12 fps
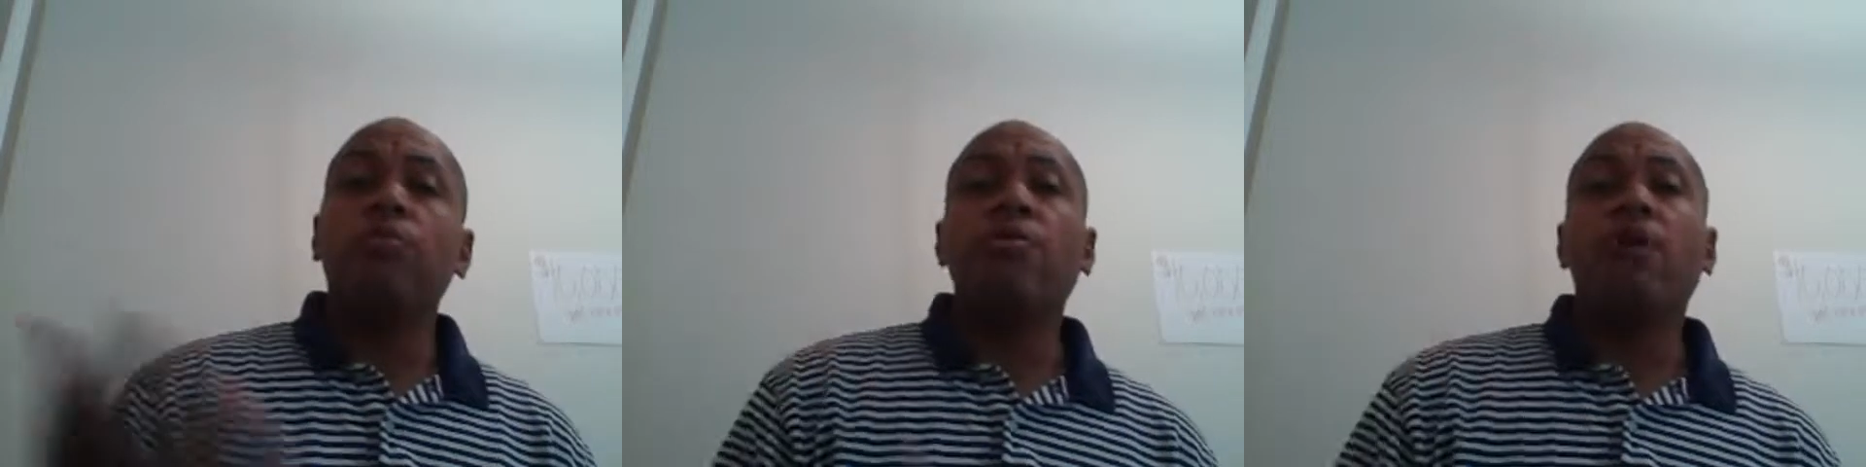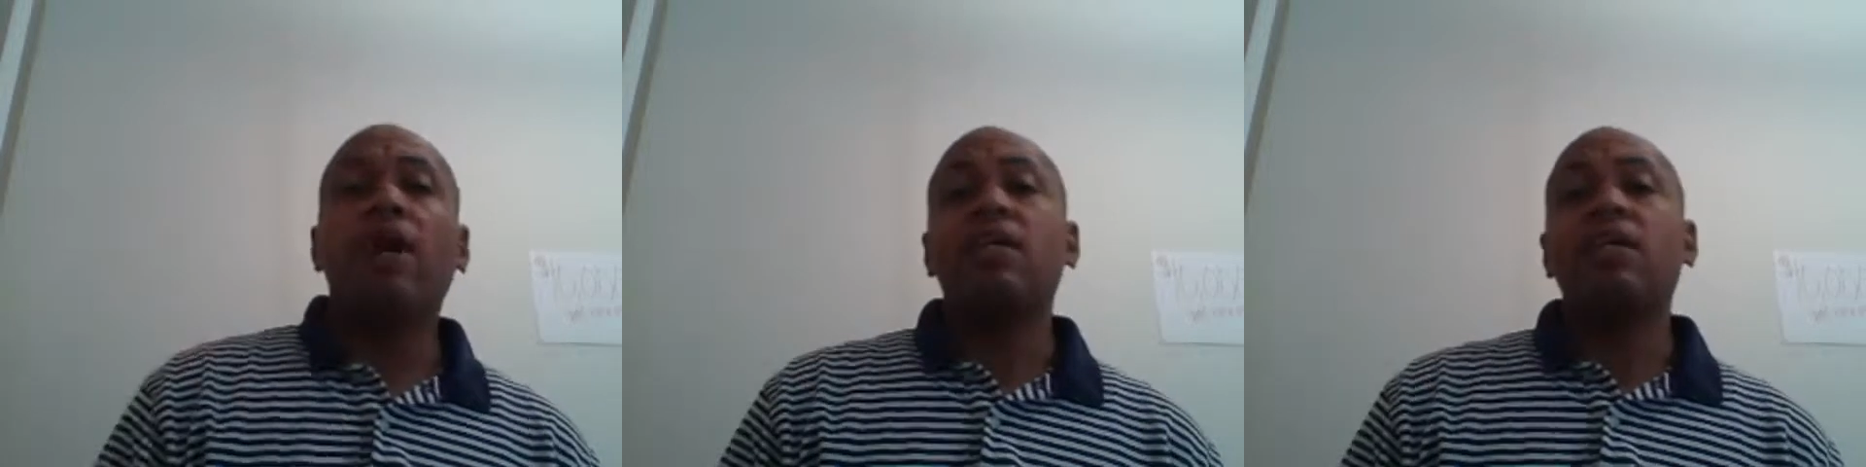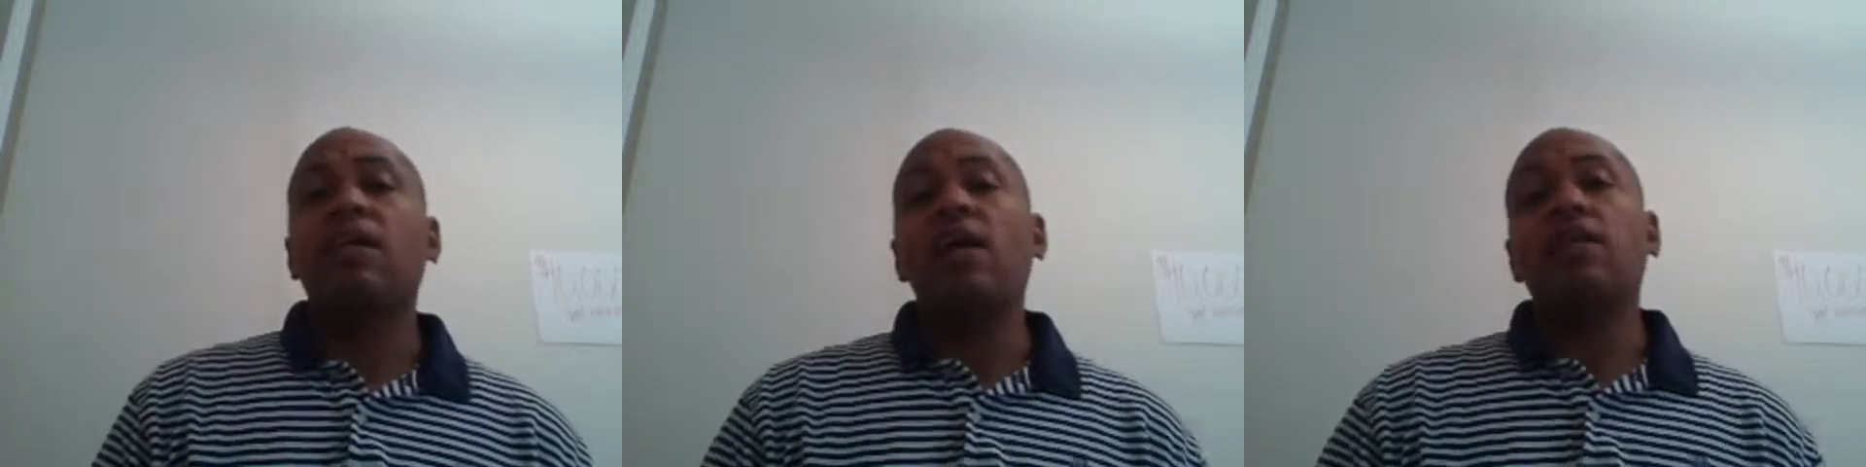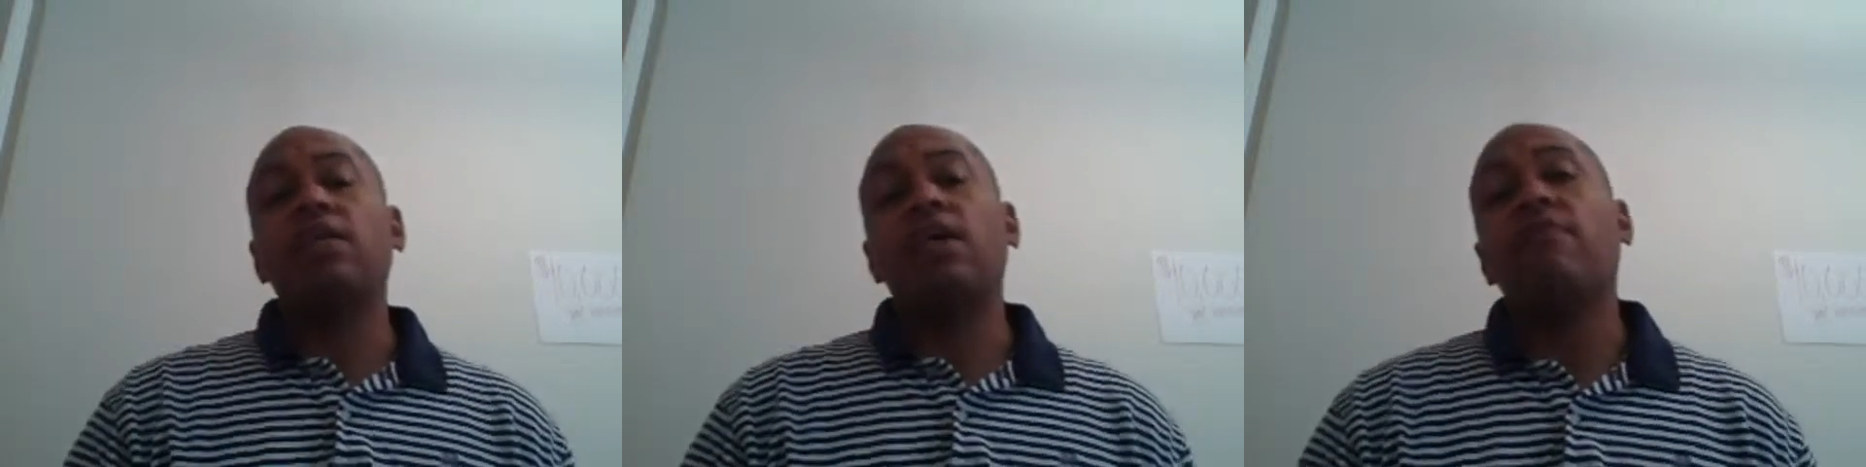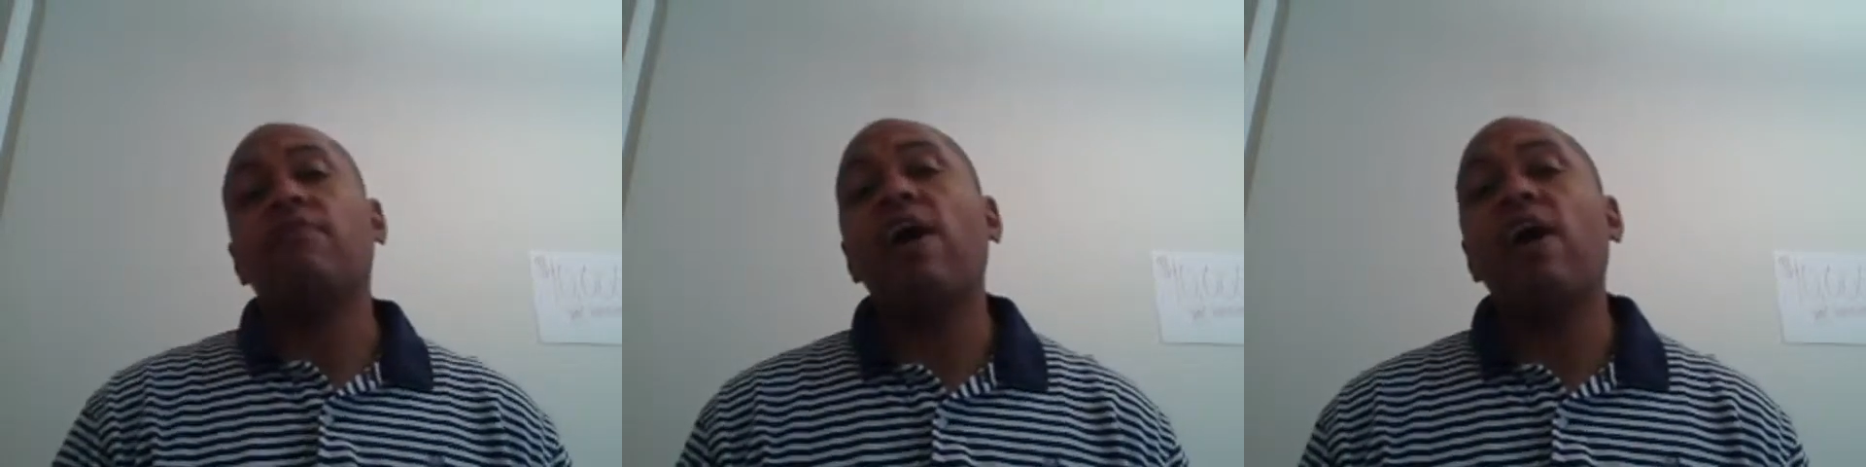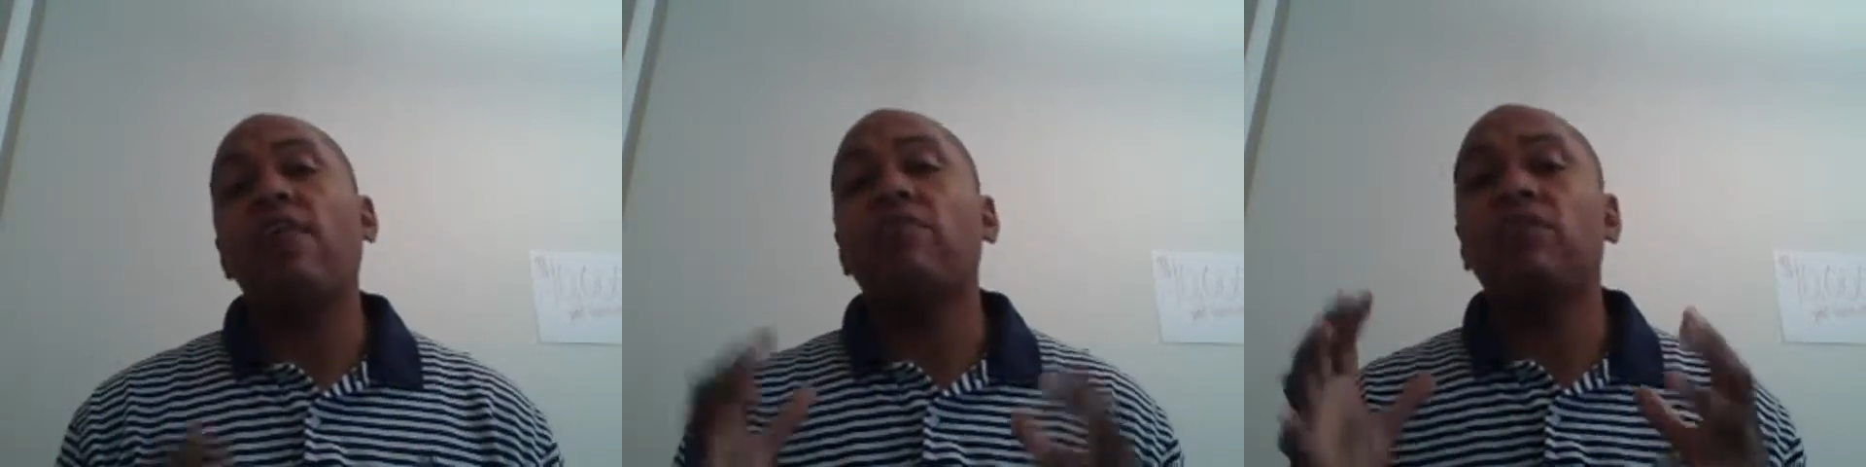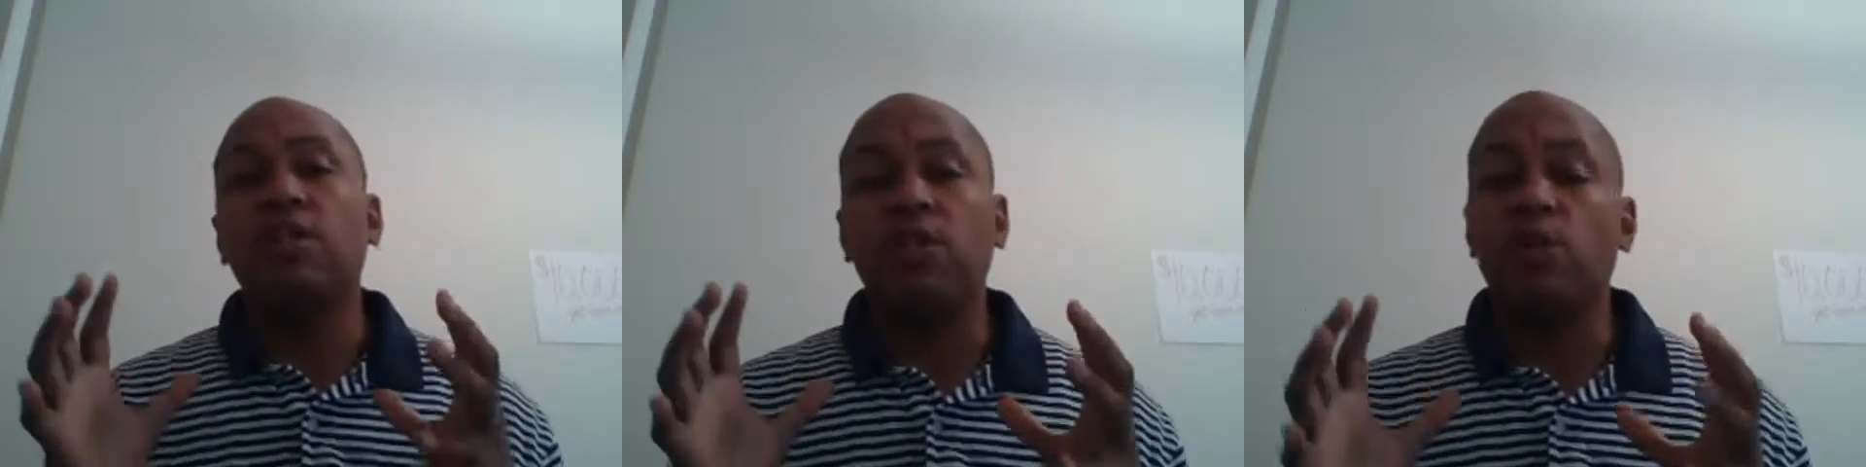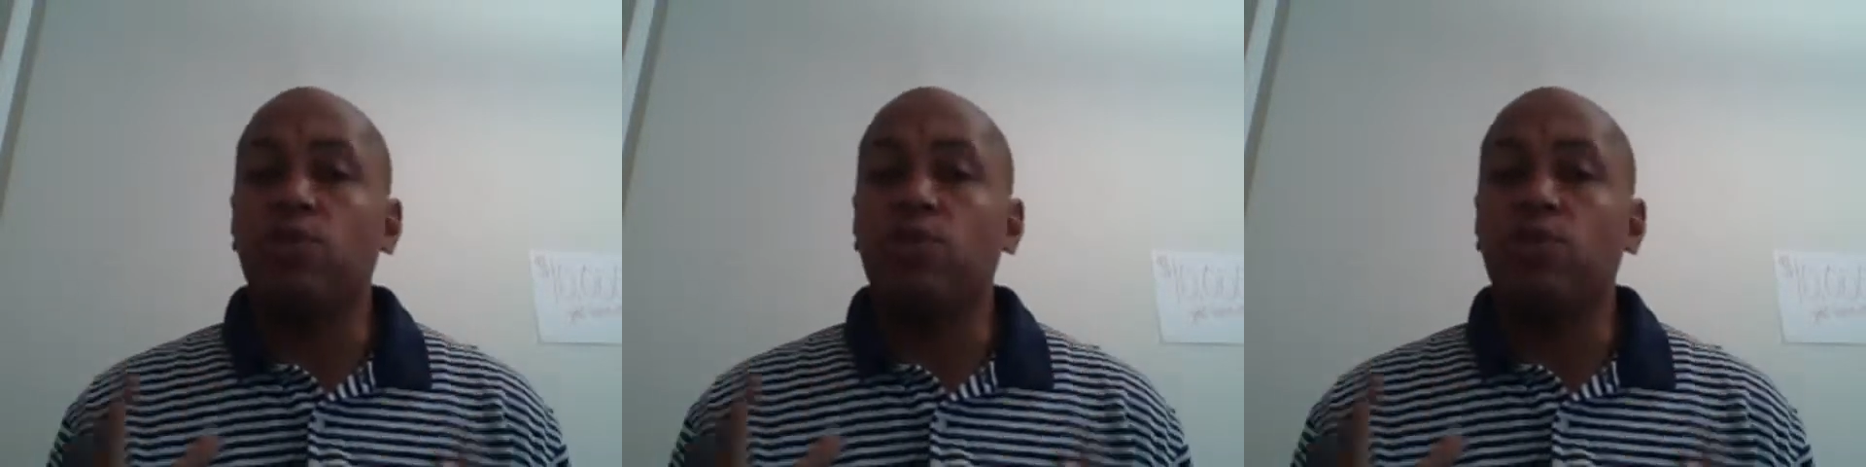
people how to get out of debt 5 to 10